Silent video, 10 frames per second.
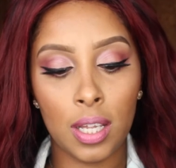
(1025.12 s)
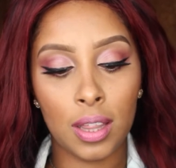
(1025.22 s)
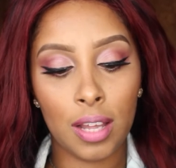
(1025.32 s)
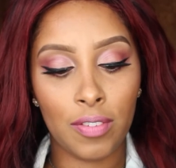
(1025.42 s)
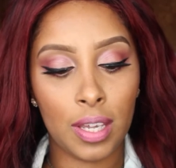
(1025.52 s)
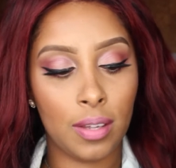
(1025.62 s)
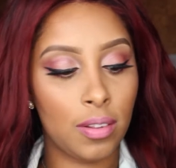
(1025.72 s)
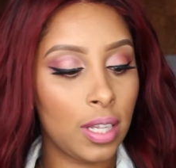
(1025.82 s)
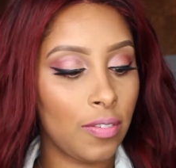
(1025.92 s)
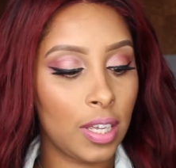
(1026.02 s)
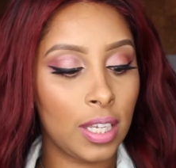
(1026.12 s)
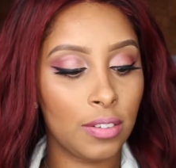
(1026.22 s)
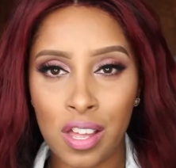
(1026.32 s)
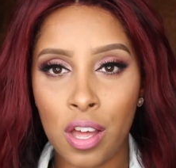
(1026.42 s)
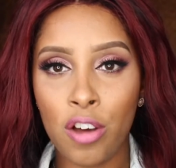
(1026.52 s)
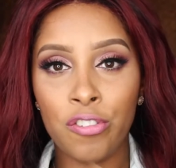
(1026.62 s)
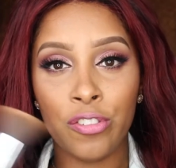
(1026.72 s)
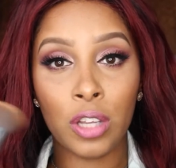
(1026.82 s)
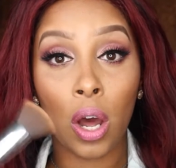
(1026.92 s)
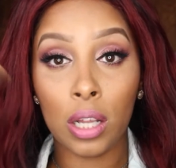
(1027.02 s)
Love it, love it.
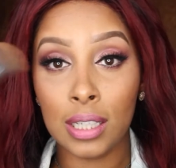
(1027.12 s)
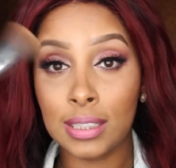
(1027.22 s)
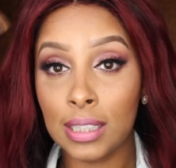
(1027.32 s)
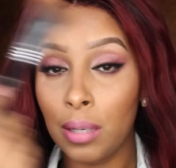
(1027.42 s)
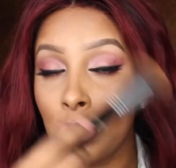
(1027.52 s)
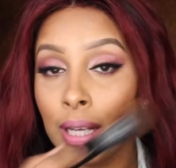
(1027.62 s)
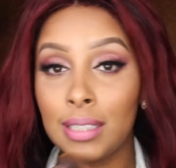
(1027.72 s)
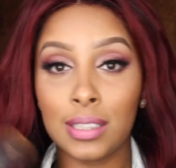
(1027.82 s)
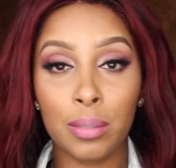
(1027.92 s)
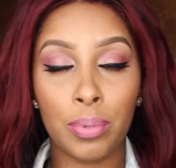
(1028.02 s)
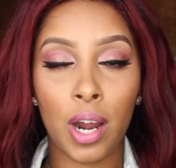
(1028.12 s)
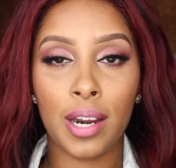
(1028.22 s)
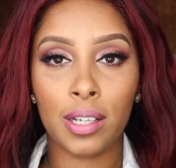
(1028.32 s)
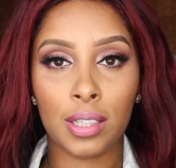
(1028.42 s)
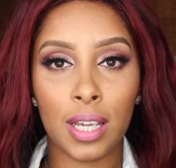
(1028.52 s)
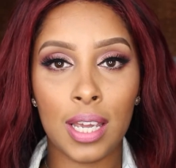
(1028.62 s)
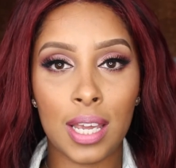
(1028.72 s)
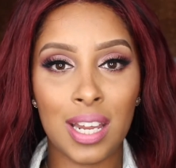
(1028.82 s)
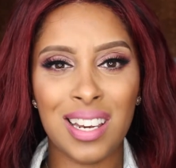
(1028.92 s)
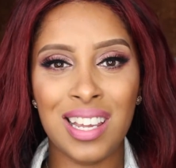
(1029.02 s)
Flawlessly blends the product
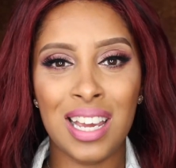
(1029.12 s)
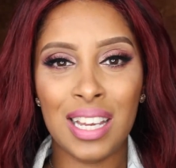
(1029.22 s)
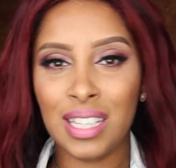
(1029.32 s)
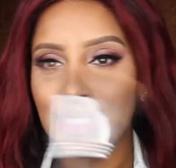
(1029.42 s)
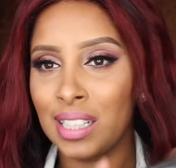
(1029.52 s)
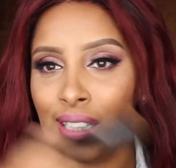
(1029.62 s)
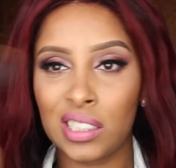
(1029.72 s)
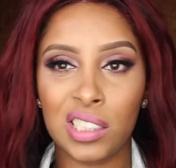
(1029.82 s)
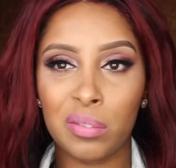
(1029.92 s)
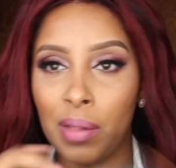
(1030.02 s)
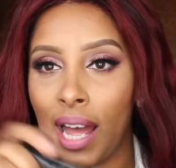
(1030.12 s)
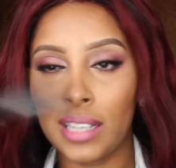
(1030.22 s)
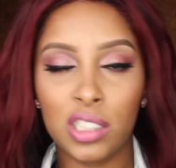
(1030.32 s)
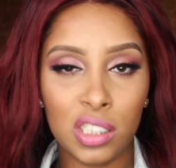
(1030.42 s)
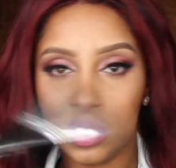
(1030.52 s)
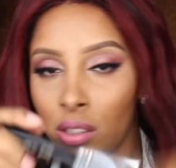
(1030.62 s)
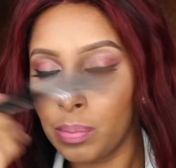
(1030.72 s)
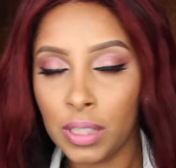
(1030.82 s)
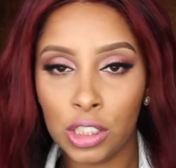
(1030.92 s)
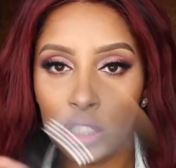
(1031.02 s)
in. It doesn't like splash and
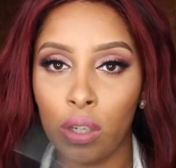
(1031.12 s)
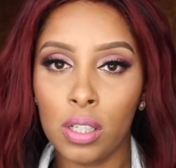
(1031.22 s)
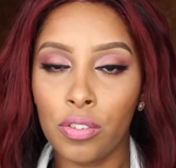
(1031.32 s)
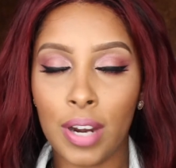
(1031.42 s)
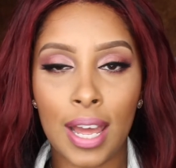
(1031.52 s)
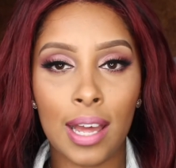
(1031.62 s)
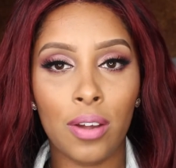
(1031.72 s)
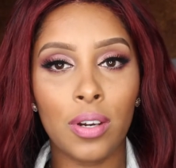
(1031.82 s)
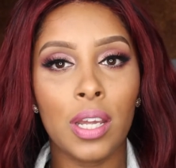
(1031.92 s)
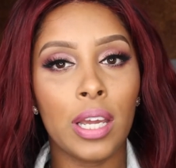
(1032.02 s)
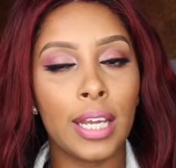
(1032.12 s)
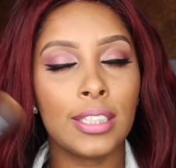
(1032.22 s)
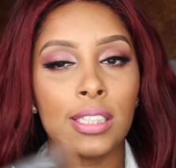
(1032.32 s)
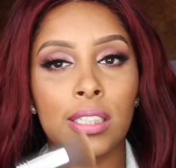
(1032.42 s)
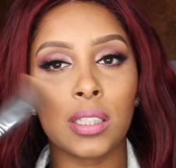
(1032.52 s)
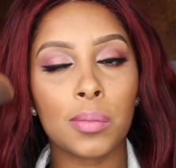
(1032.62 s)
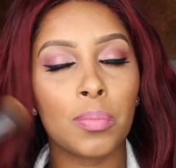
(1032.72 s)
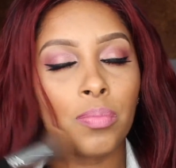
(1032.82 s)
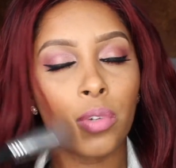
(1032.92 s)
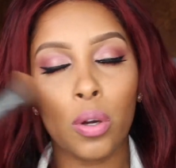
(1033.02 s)
splish it all around. It just
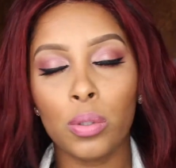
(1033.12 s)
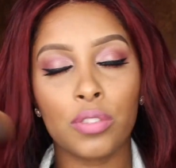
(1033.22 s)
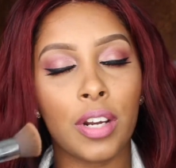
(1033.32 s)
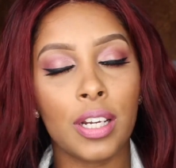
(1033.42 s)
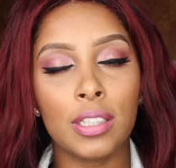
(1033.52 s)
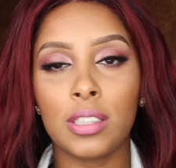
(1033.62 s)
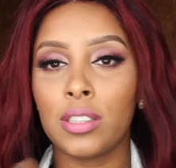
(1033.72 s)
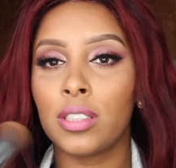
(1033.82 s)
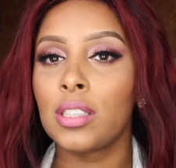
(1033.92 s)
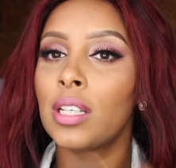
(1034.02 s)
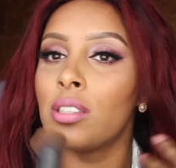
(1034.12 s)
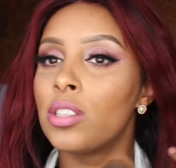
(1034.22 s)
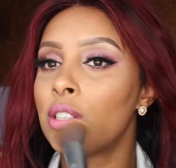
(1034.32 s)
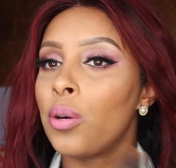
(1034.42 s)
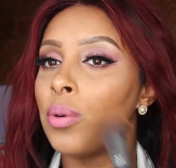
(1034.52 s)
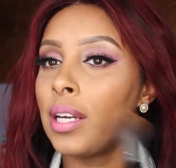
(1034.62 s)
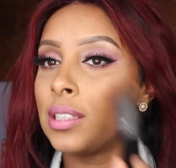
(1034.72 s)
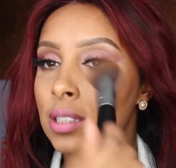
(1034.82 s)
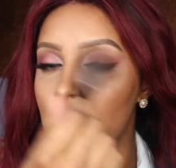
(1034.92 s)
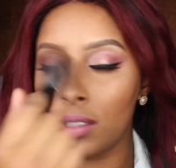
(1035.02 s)
goes right into your skin so
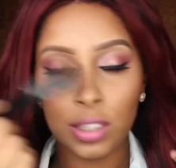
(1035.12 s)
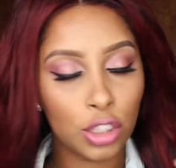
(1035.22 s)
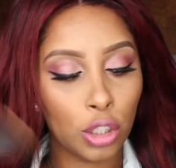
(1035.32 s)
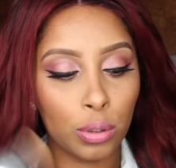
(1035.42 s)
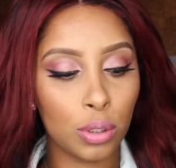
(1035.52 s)
nicely, so